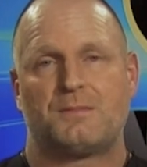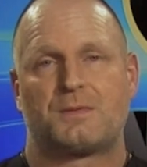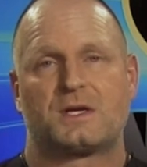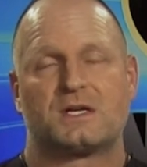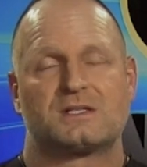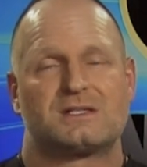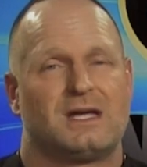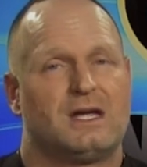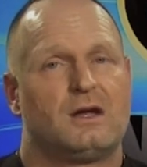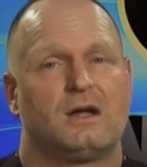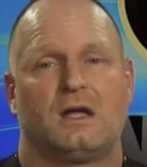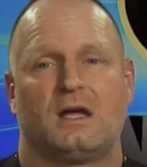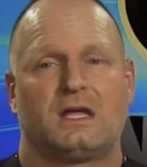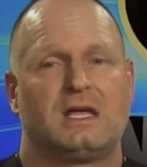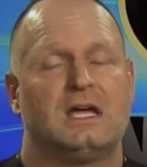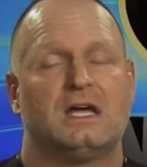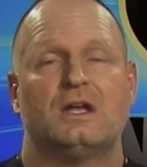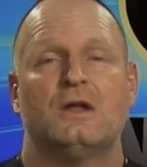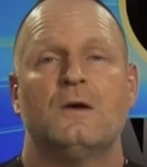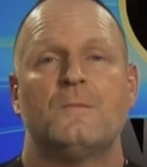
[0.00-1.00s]
Because here,
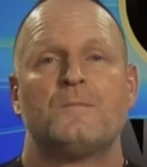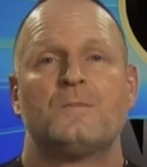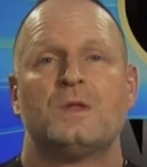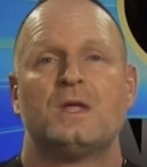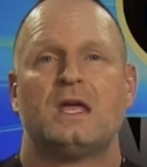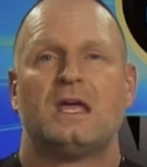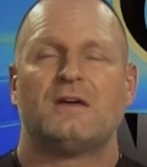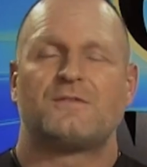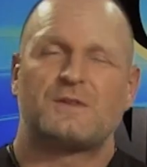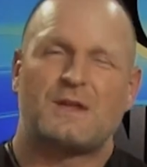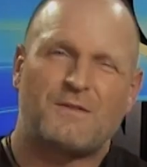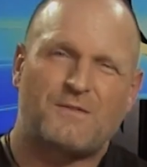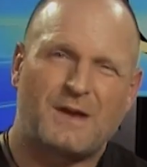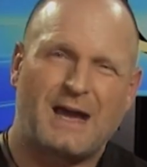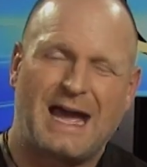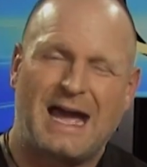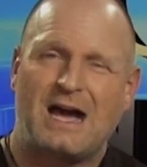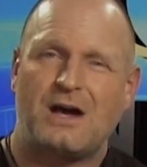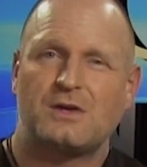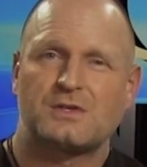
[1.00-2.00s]
again, if a
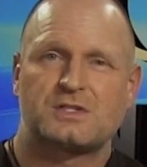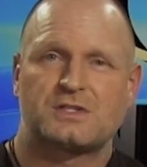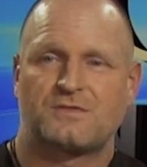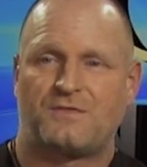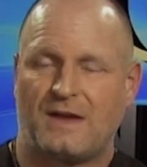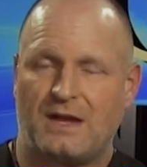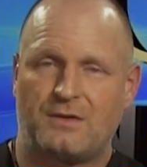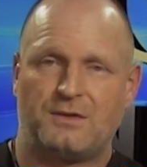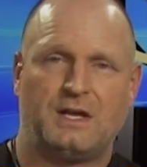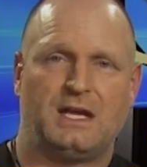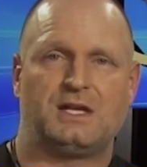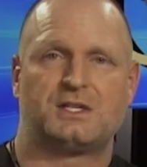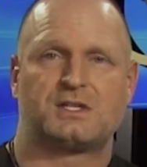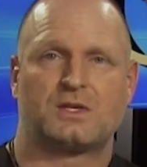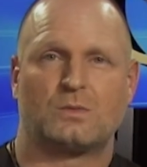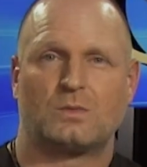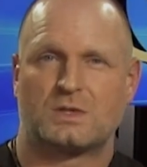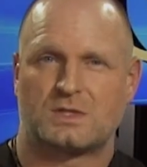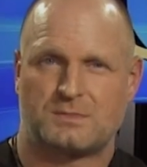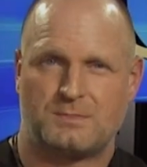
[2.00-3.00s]
house
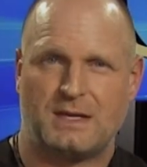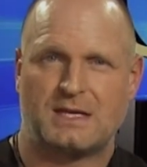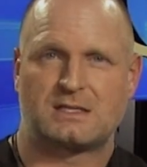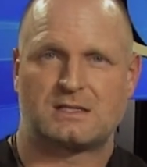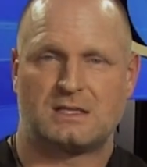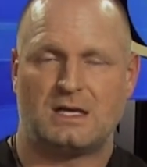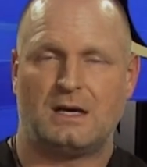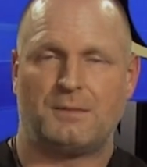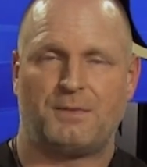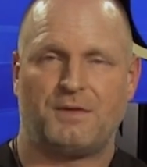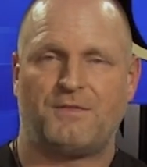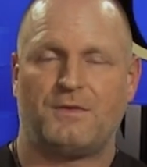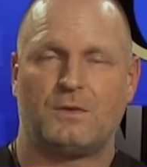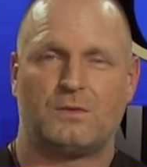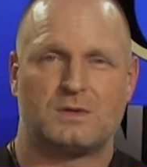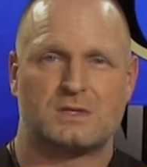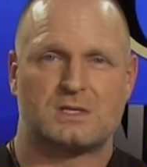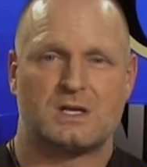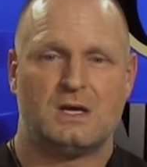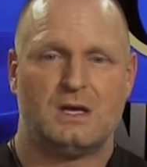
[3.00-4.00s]
foundation was messed up, if it
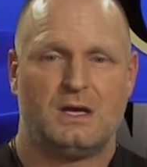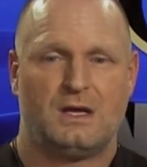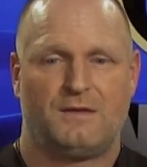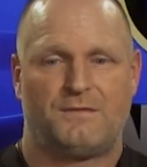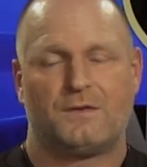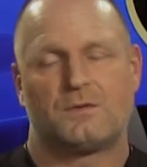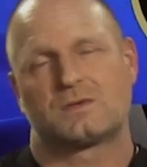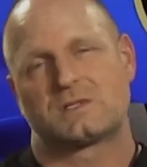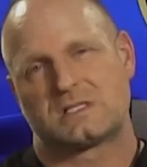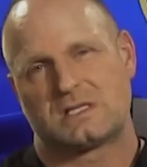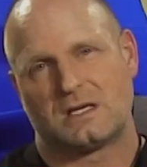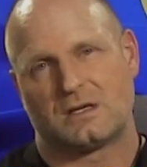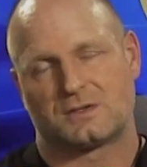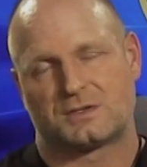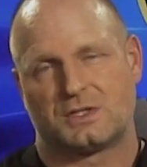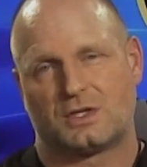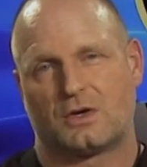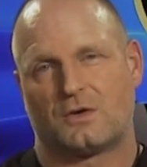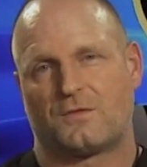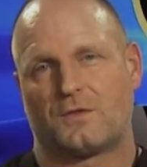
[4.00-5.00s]
was
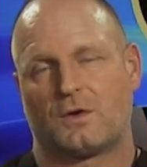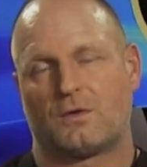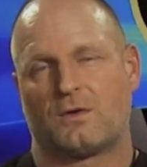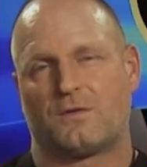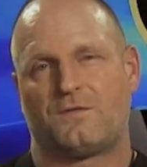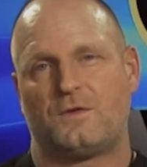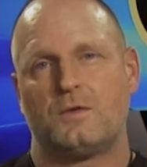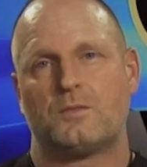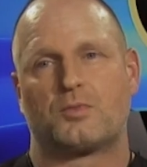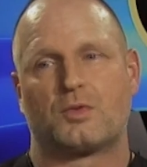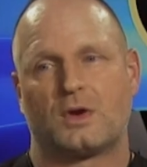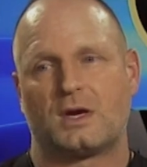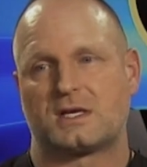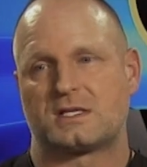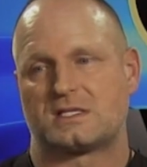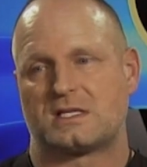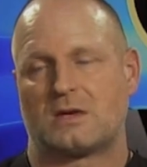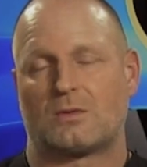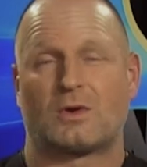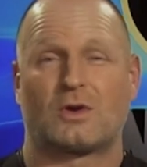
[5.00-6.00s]
tilted, or if there were a few
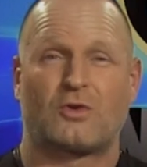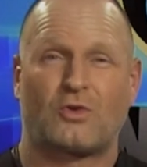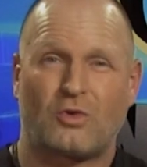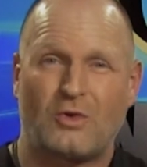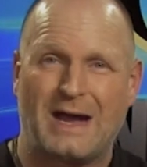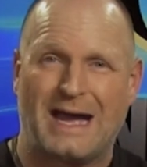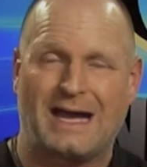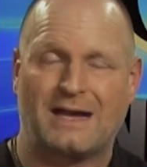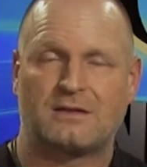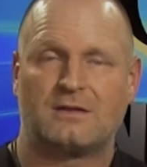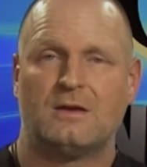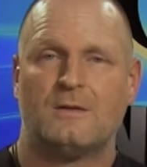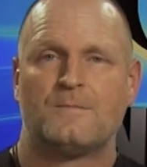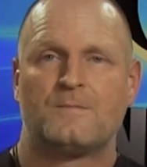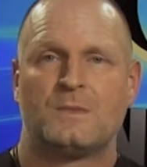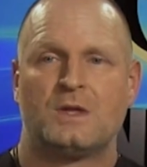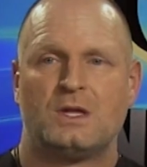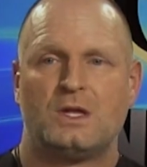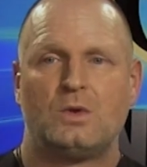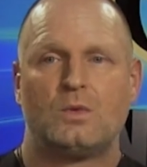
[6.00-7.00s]
bricks that were cracked,
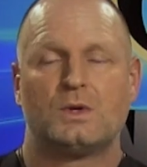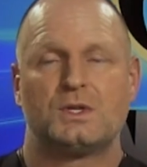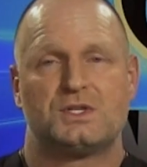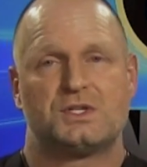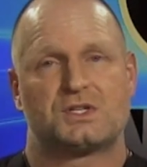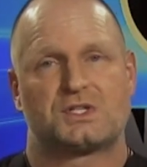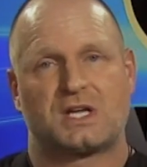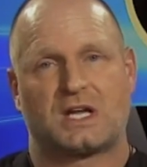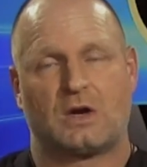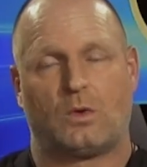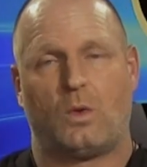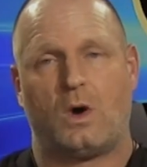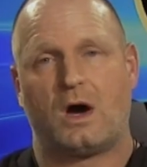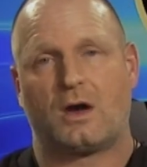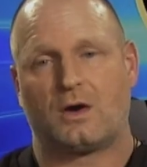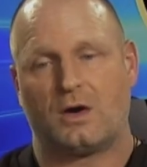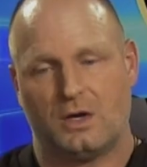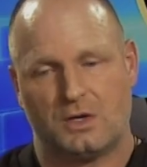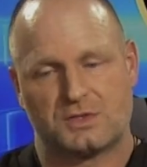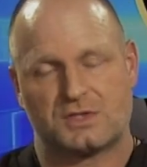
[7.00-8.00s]
you wouldn't just take a
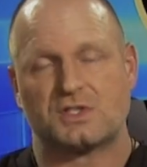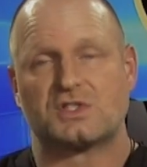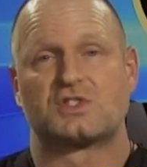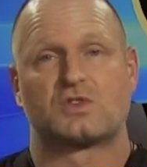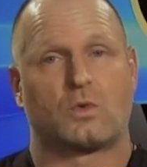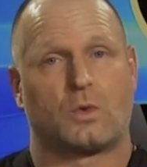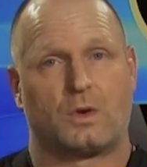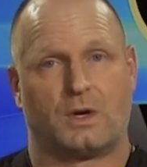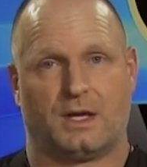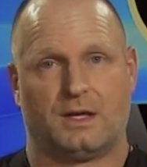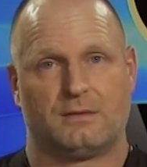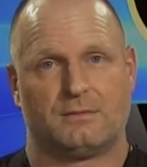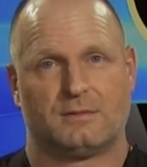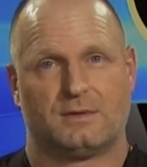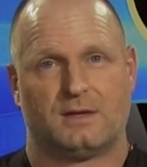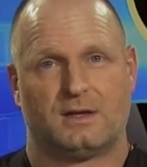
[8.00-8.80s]
water hose and squirt it.